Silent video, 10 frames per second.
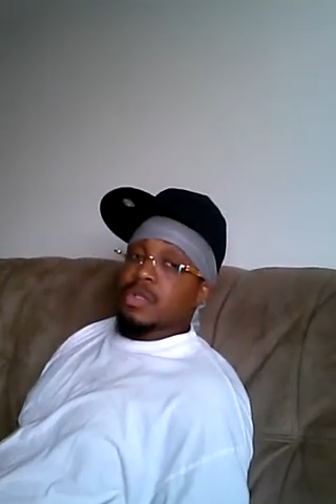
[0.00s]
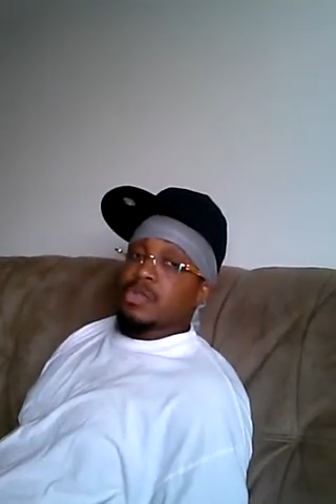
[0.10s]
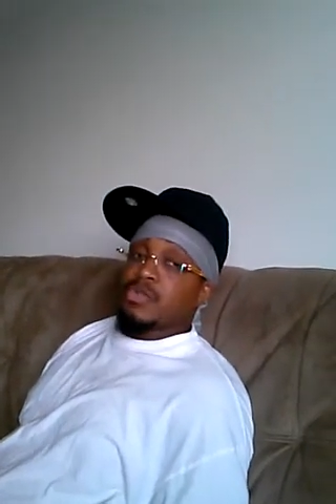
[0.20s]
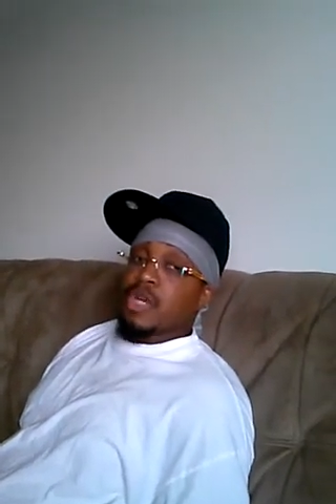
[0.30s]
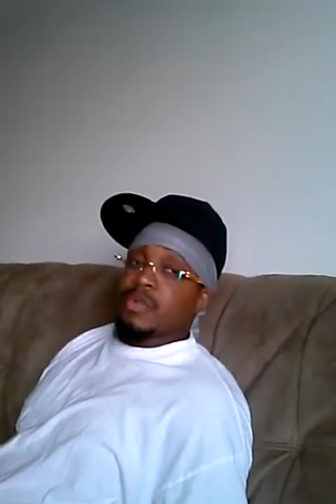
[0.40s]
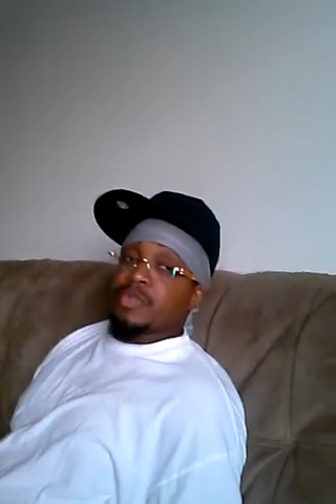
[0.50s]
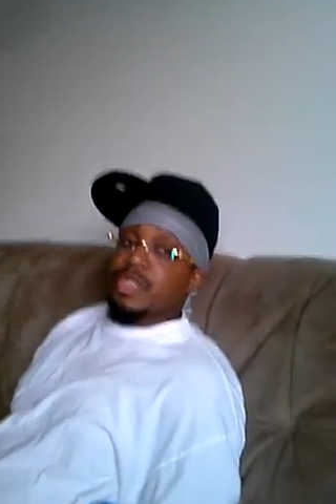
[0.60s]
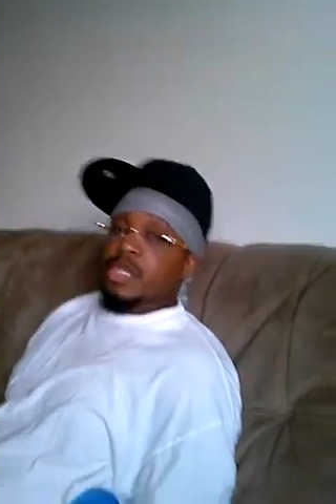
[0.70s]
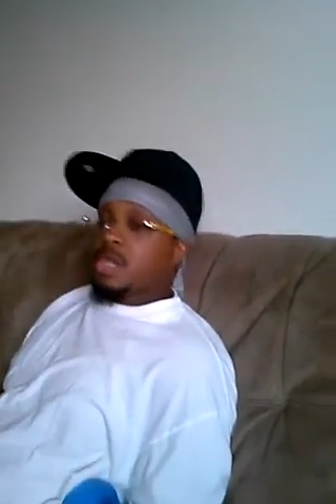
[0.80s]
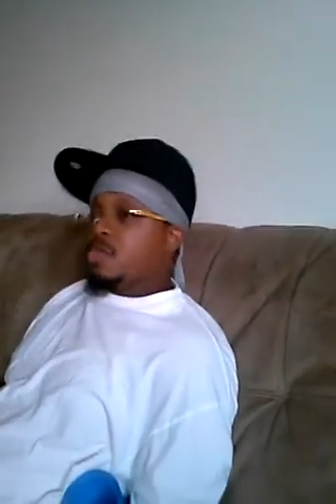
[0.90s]
You know what I'm
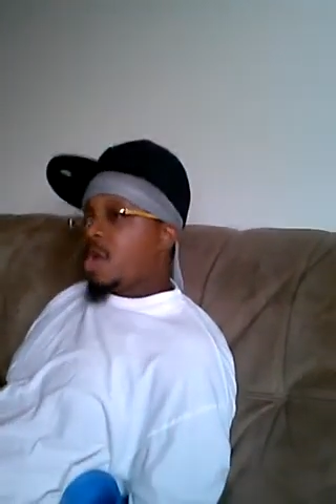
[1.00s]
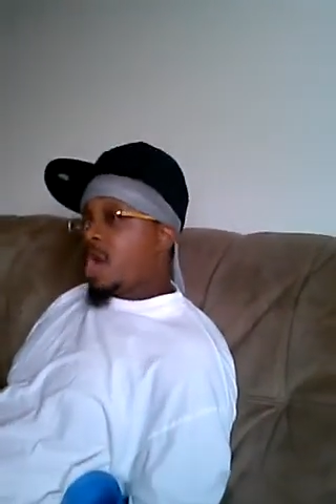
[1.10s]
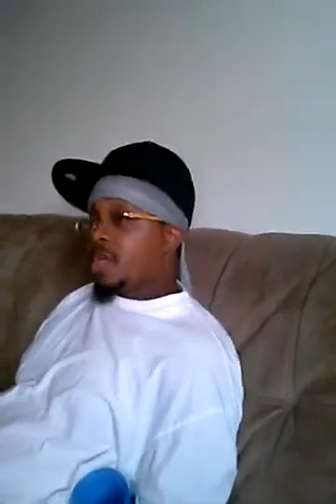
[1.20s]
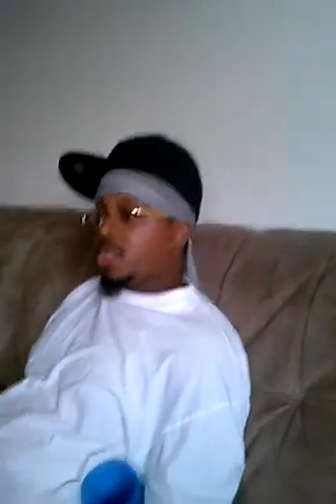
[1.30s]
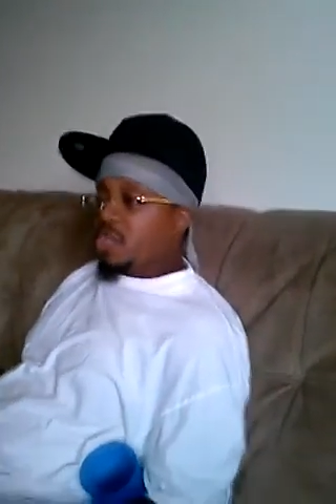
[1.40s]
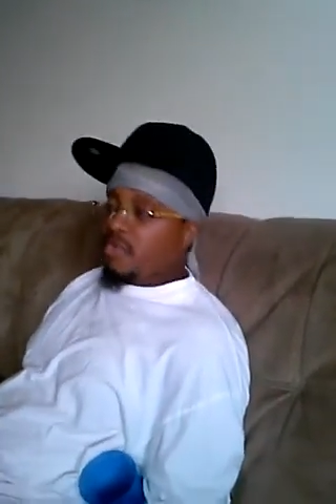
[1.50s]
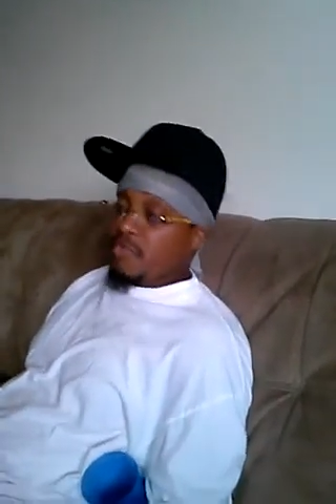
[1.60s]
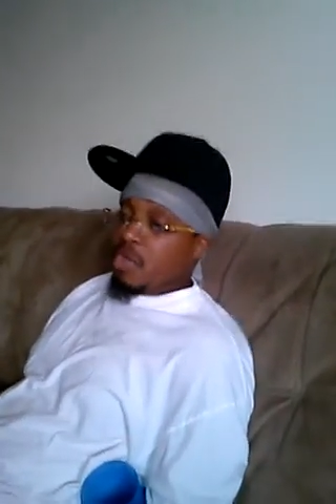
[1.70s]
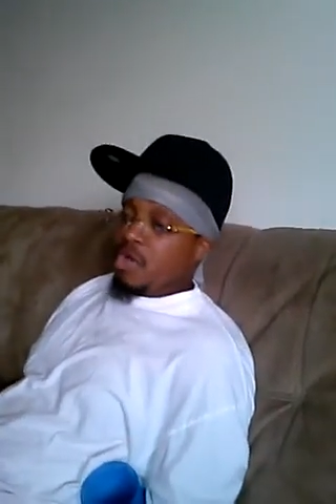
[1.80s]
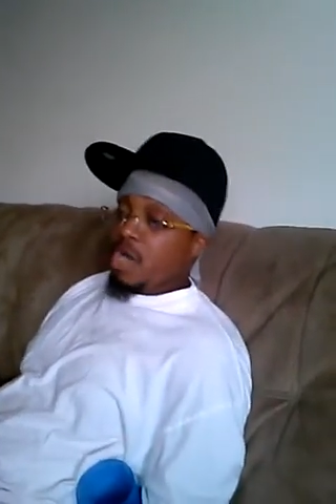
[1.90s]
saying? And why
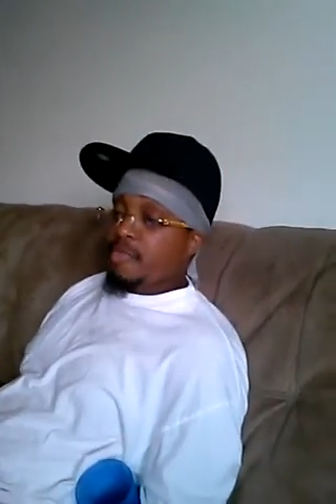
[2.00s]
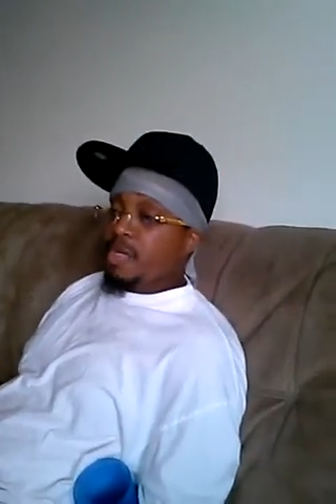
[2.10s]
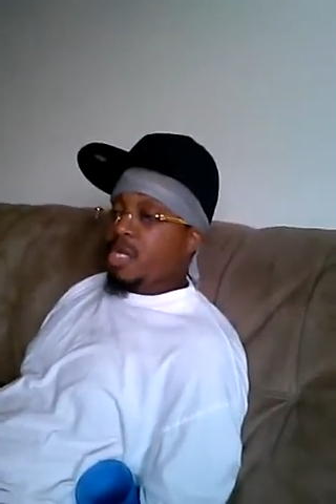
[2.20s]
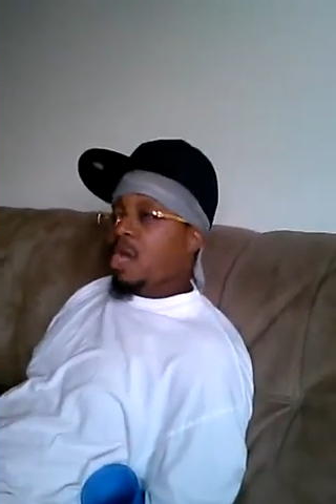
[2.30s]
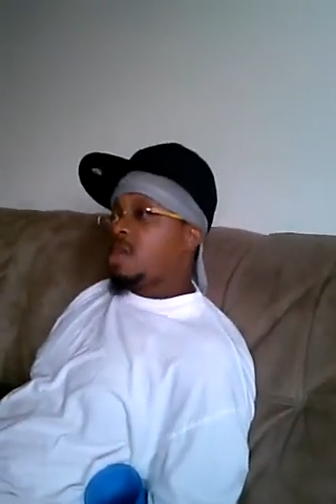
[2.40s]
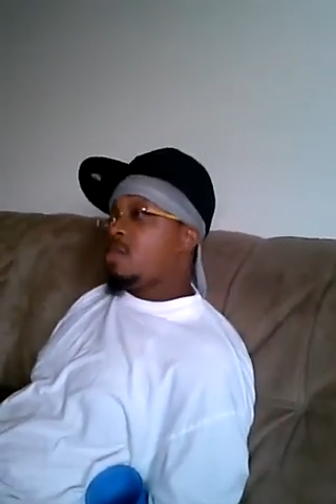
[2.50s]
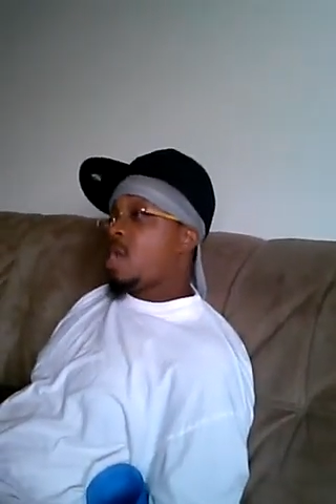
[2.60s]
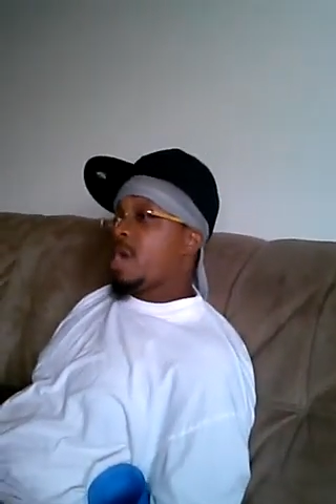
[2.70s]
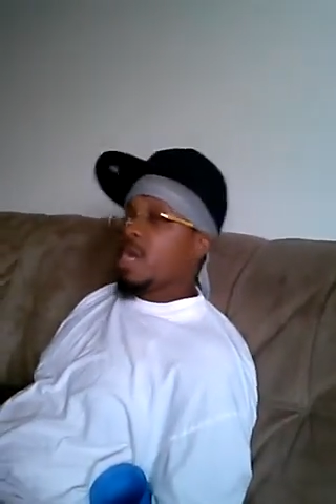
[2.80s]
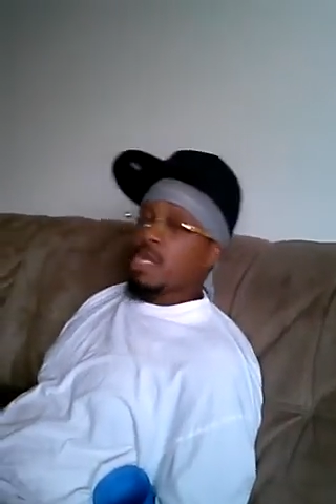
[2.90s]
stuff go up and down and
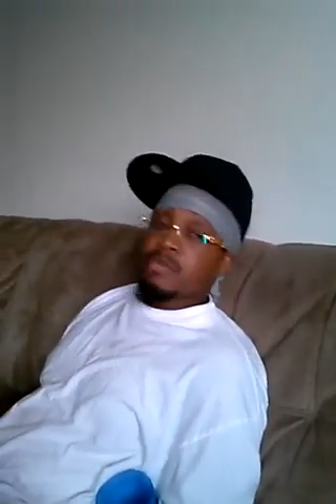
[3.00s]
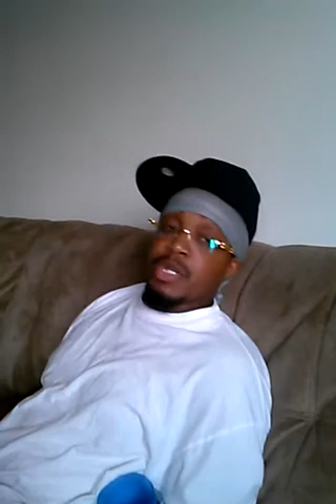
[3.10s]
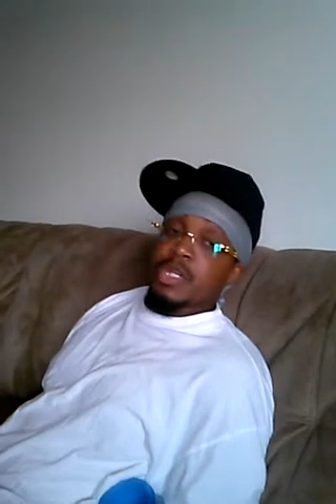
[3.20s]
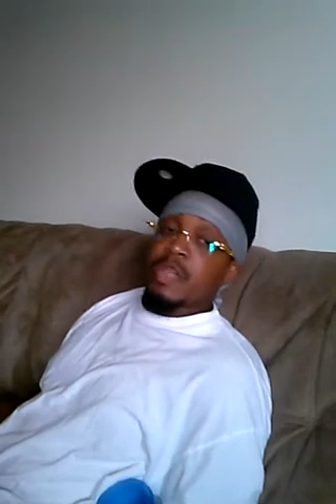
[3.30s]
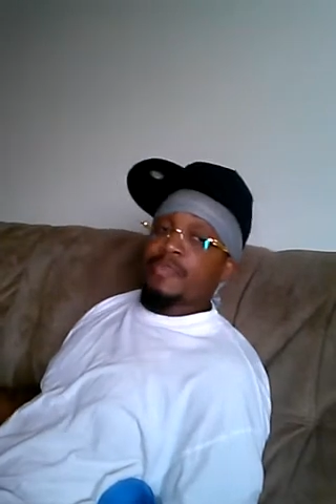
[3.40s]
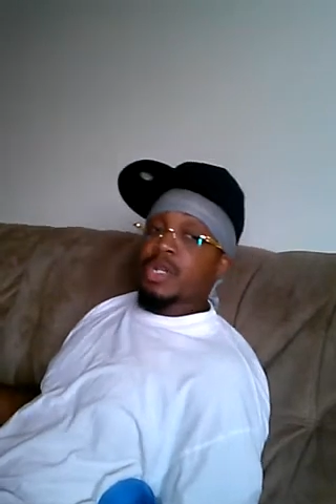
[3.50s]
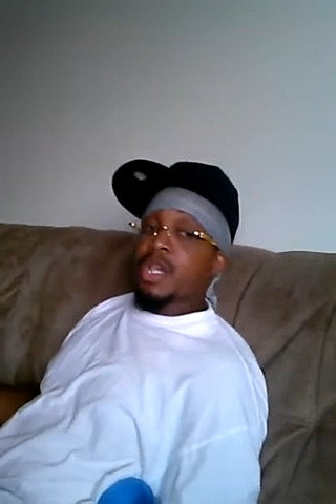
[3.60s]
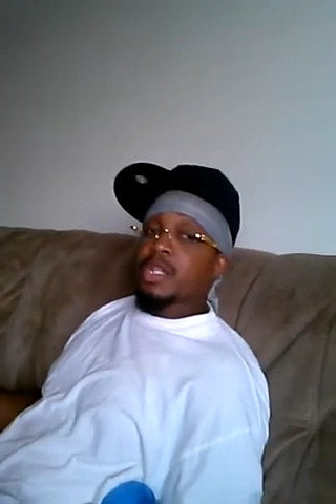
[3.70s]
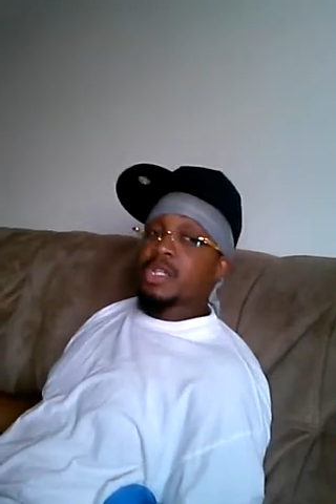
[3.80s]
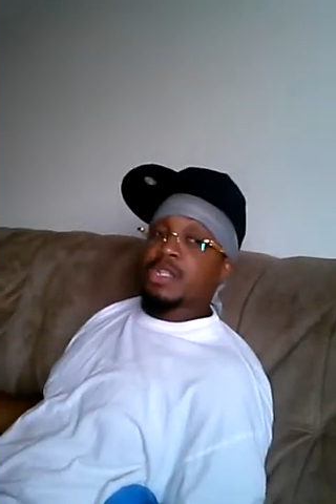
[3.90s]
why they can
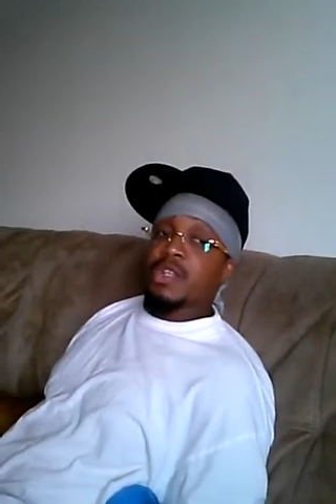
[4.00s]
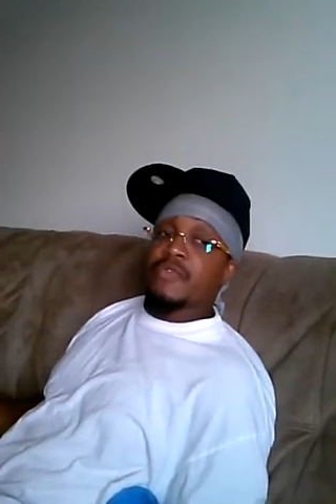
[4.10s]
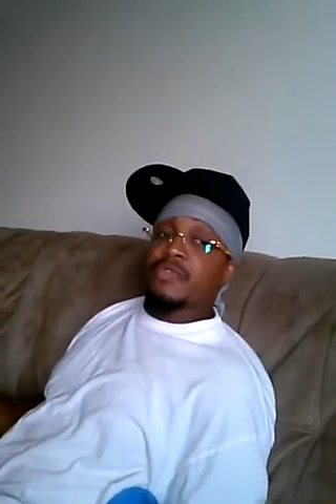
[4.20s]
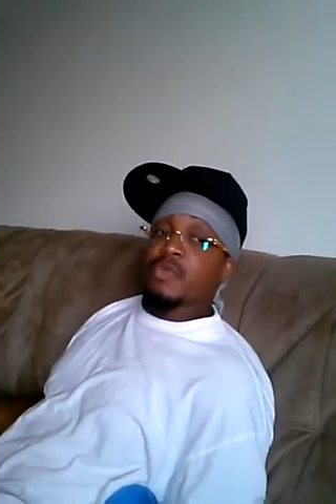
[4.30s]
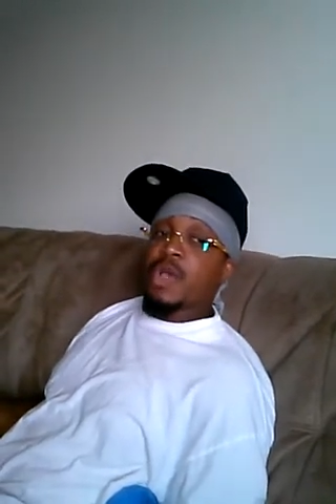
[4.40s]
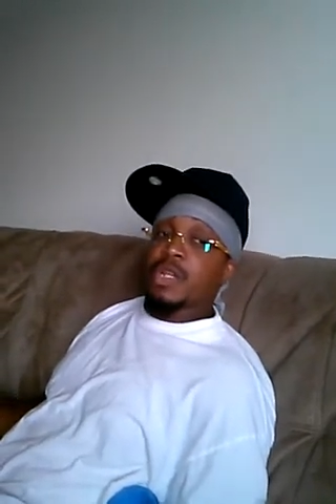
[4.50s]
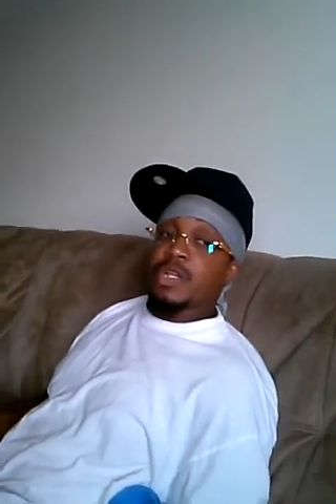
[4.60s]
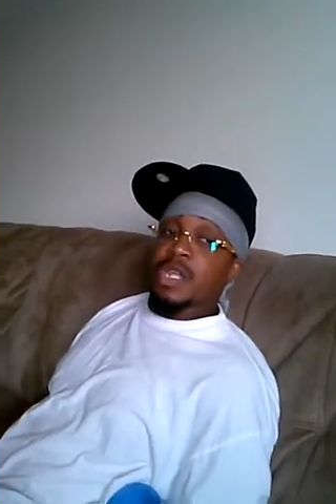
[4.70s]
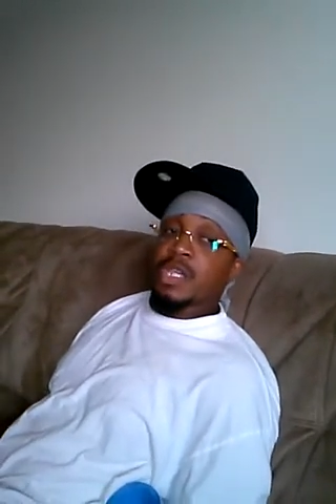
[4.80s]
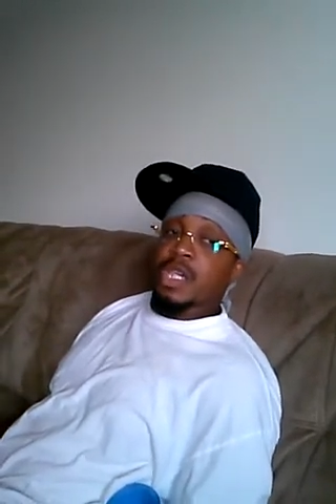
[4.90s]
manipulate the stuff the way that
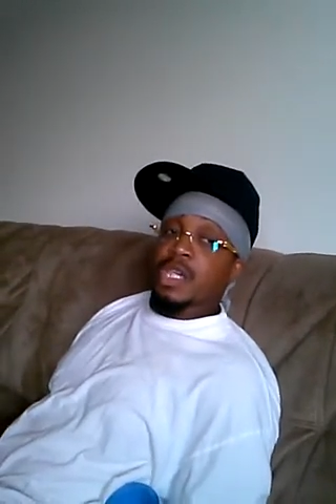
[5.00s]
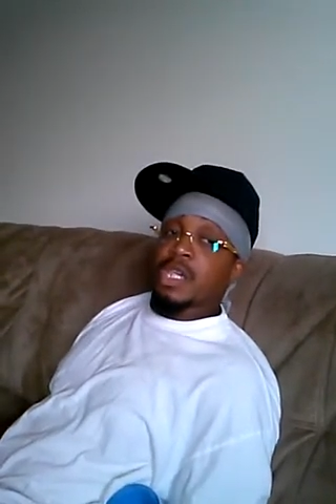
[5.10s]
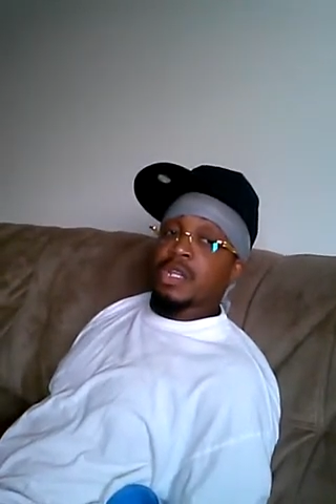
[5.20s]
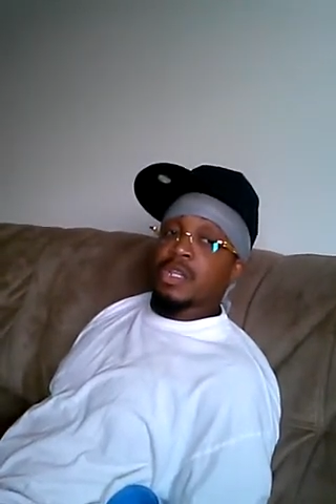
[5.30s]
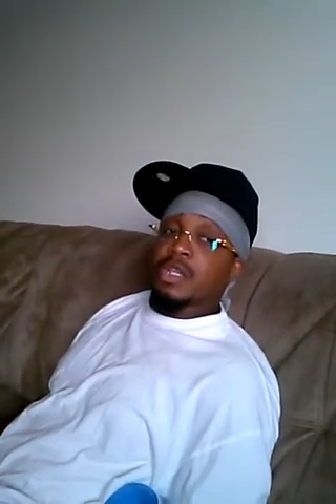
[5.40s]
they can.